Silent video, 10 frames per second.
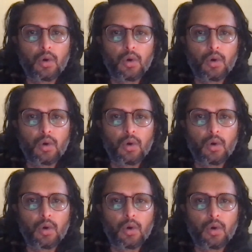More
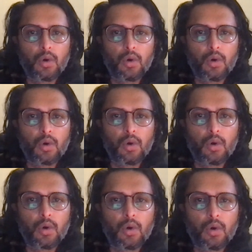specifically, I
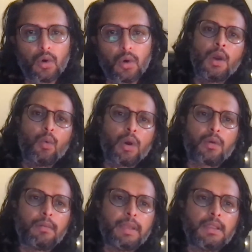will talk about
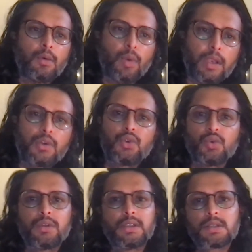what will be the way to
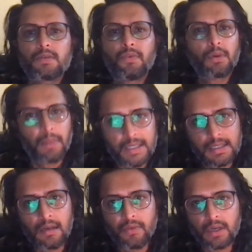do this for
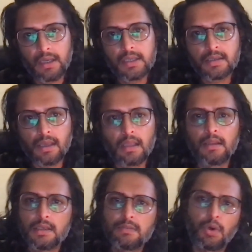myself, at least in
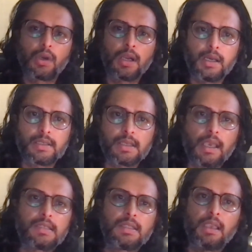this podcast,
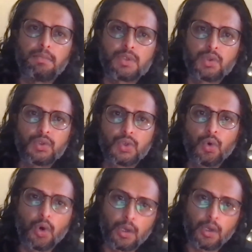as the episodes
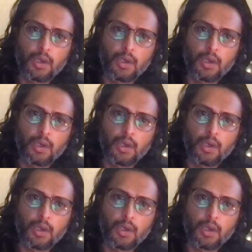go on.